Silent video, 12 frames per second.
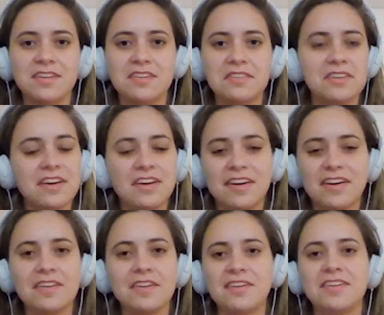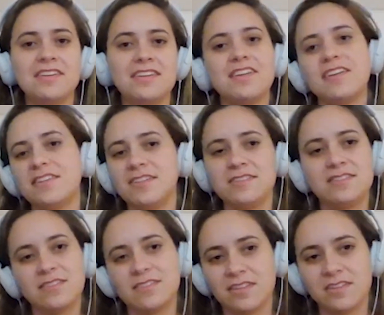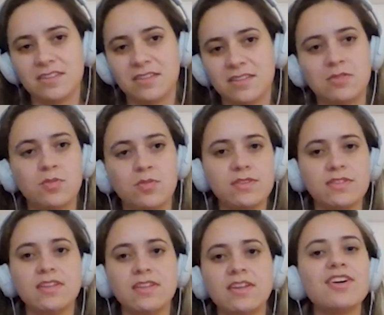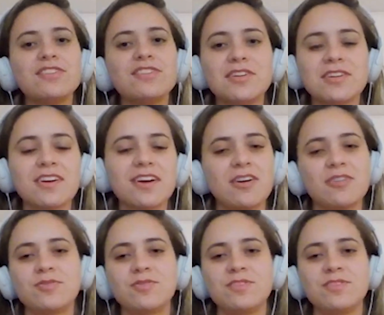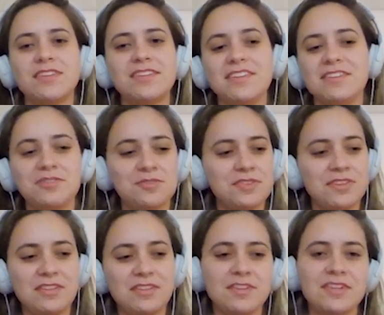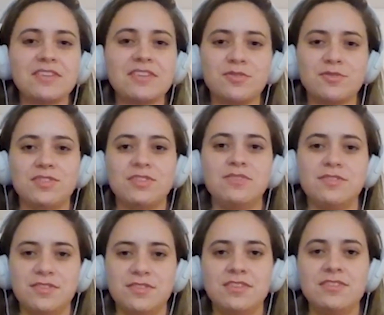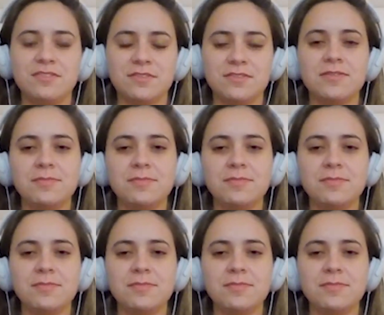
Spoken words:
it was in another countries and they don't even consider this.